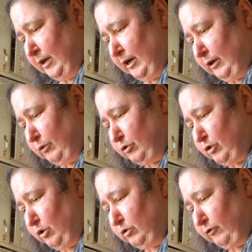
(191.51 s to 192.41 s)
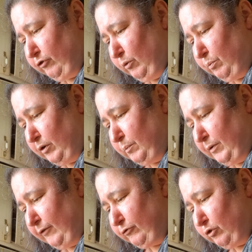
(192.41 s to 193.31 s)
And I was told if you burp
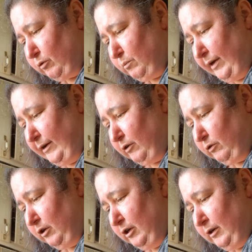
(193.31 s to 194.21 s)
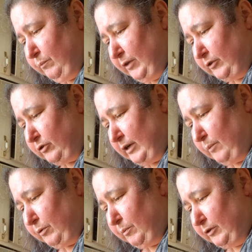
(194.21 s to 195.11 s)
after a meal, that's
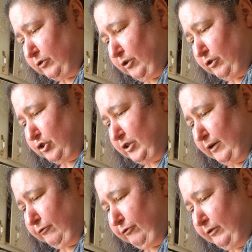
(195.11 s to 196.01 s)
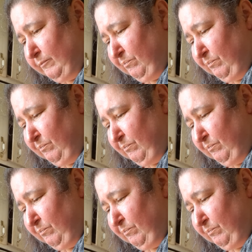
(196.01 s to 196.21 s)
compliments to the chef.